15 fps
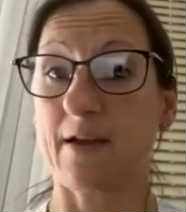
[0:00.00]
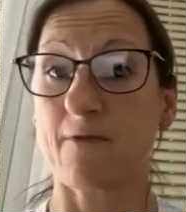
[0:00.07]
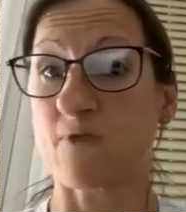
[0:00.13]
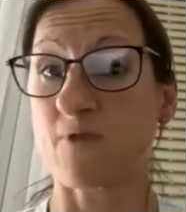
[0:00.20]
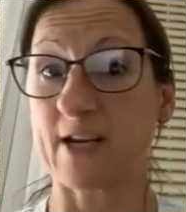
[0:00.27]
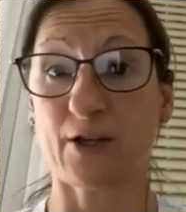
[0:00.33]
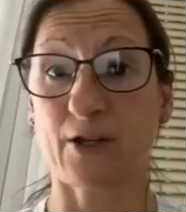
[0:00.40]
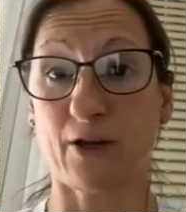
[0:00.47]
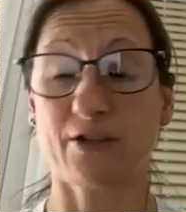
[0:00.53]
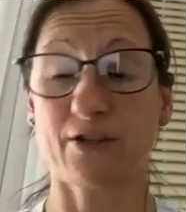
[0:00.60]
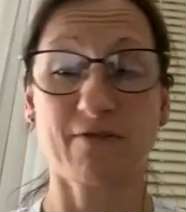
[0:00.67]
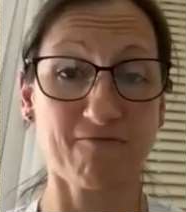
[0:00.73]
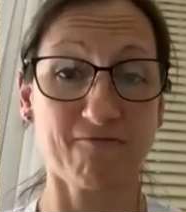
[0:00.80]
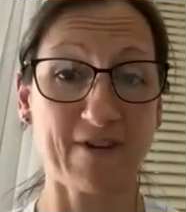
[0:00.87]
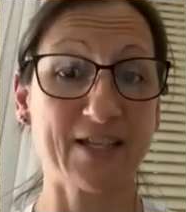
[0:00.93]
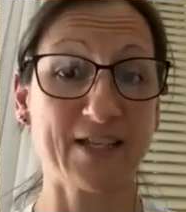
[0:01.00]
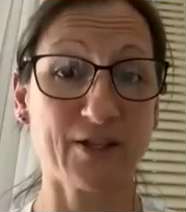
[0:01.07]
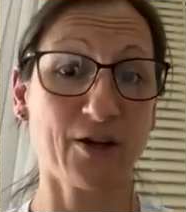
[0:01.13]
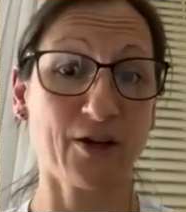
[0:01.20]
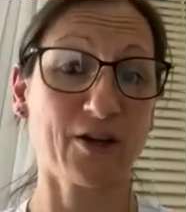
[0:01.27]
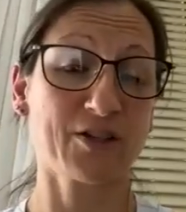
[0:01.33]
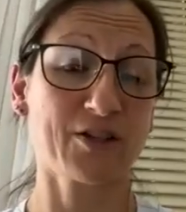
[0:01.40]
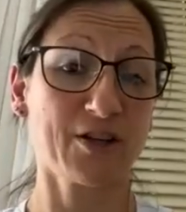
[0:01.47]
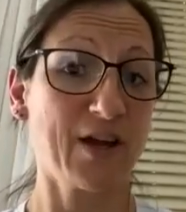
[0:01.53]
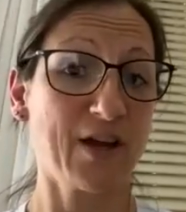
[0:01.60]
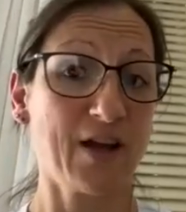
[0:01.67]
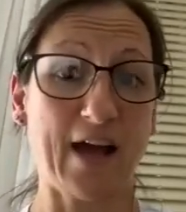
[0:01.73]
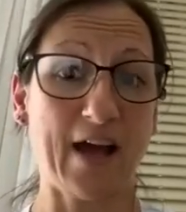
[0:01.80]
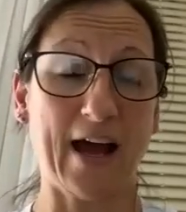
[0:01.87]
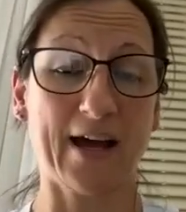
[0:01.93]
research.
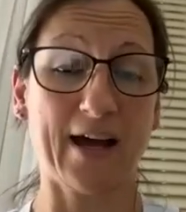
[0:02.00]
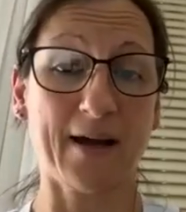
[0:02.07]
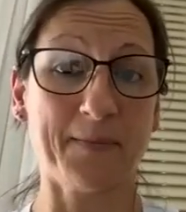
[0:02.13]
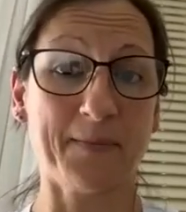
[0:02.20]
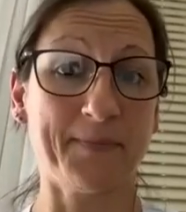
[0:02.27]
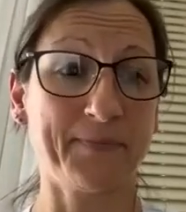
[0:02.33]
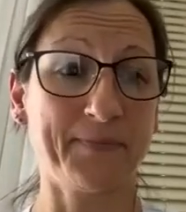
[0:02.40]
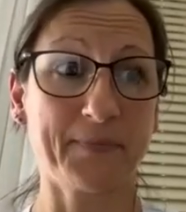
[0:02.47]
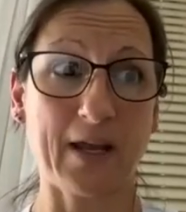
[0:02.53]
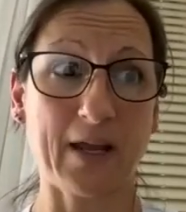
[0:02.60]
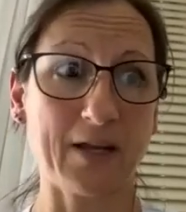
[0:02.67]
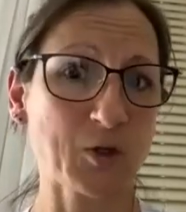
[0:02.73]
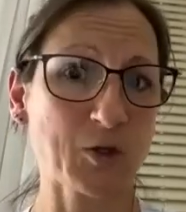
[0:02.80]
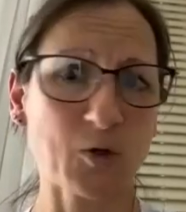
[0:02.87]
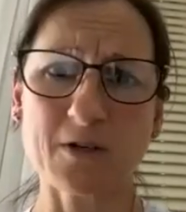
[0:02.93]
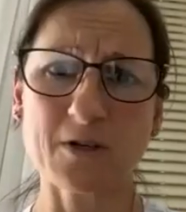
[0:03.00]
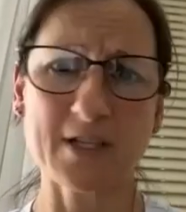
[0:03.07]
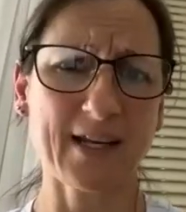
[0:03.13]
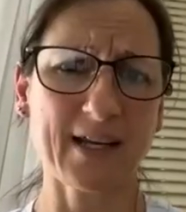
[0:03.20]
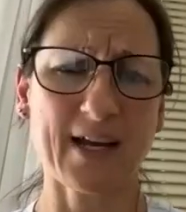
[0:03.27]
Talk to your